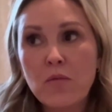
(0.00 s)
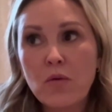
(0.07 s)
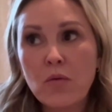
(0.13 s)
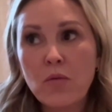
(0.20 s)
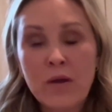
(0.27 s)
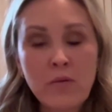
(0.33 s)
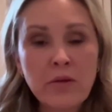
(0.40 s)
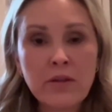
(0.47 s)

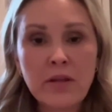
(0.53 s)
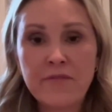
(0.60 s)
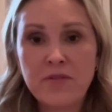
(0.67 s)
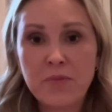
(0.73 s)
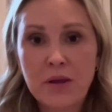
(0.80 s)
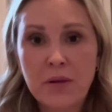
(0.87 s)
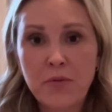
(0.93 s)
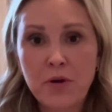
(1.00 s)
we would love to
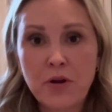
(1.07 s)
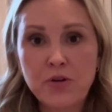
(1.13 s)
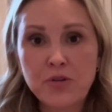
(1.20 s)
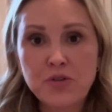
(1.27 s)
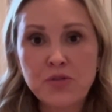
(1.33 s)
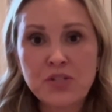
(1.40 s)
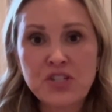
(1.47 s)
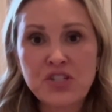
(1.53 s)
be
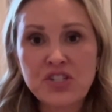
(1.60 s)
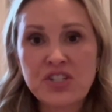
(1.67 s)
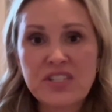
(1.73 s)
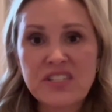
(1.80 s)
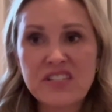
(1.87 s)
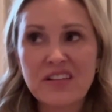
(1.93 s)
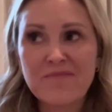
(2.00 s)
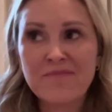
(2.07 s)
approached, which is
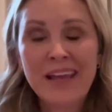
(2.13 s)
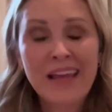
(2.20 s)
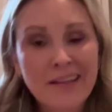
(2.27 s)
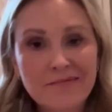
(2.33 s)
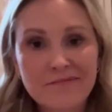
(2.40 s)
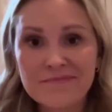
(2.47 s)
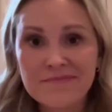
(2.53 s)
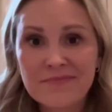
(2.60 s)
just,
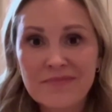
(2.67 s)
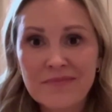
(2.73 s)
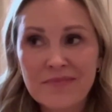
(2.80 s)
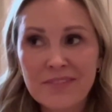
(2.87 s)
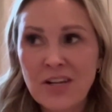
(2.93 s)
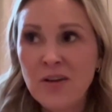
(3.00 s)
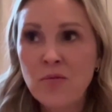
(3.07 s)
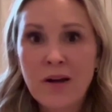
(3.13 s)
man,
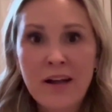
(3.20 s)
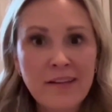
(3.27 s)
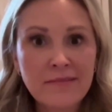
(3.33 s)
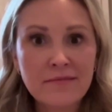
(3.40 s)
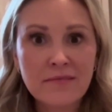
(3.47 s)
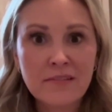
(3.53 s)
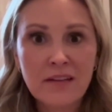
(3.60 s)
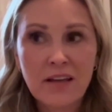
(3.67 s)
you know what?
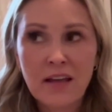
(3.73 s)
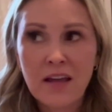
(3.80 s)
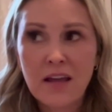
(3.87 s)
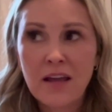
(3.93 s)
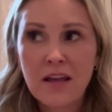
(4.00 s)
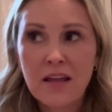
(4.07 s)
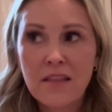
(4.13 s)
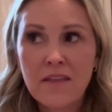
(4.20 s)

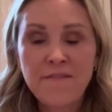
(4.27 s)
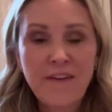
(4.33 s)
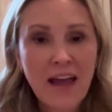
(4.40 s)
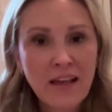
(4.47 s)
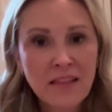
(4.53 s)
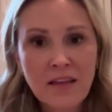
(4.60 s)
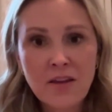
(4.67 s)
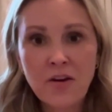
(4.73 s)
The
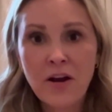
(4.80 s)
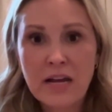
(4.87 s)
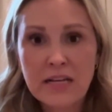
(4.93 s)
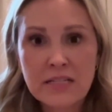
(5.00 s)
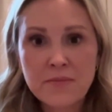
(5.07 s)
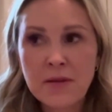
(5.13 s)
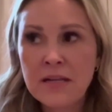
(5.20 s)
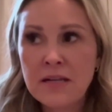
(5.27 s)
fact that your
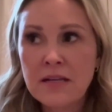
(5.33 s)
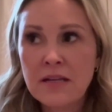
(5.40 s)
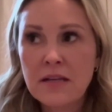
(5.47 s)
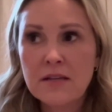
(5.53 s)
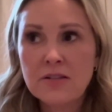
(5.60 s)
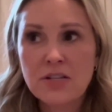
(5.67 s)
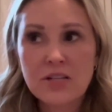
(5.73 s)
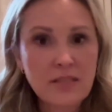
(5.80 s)
husband
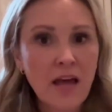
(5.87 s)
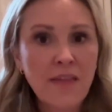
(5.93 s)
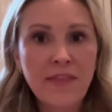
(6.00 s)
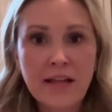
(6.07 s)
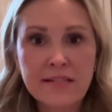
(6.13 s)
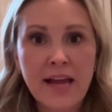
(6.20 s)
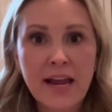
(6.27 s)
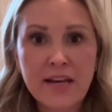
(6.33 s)
just got
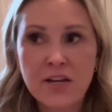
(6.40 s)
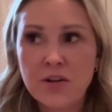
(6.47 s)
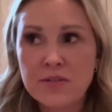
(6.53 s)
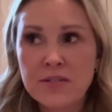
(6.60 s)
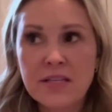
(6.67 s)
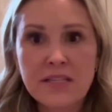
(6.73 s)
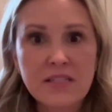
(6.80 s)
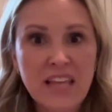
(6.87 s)
that
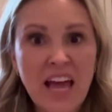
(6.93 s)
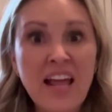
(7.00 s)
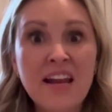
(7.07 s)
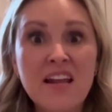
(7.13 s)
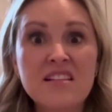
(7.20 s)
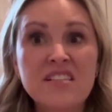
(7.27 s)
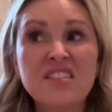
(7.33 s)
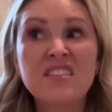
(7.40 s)
diagnosis, that
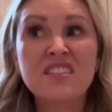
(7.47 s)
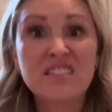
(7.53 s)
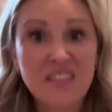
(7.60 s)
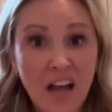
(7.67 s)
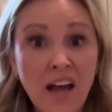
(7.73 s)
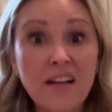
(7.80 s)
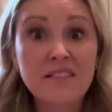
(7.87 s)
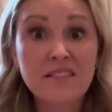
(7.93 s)

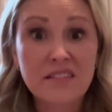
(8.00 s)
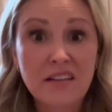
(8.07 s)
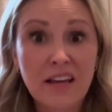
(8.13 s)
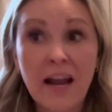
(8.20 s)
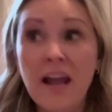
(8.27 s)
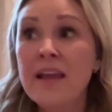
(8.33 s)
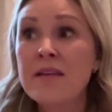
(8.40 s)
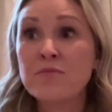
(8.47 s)
sucks. And I am